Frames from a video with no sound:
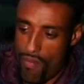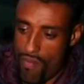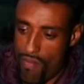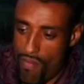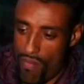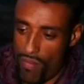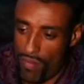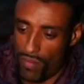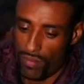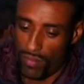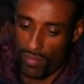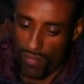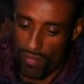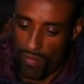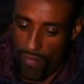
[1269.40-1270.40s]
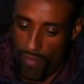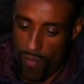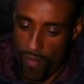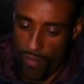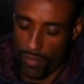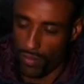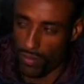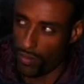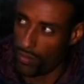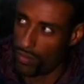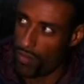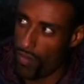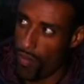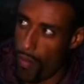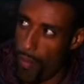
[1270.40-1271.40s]

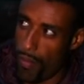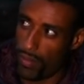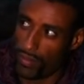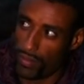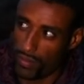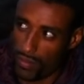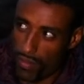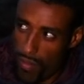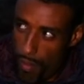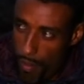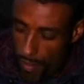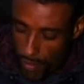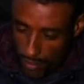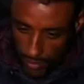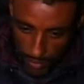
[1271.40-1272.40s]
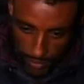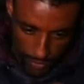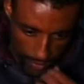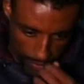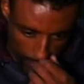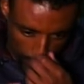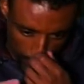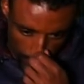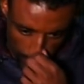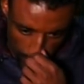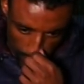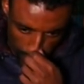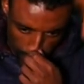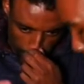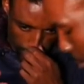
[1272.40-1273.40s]

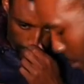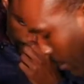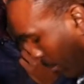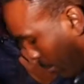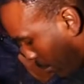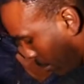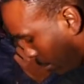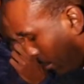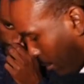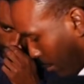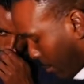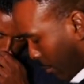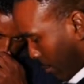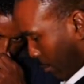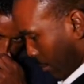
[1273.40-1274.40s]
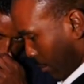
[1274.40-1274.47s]
(silent)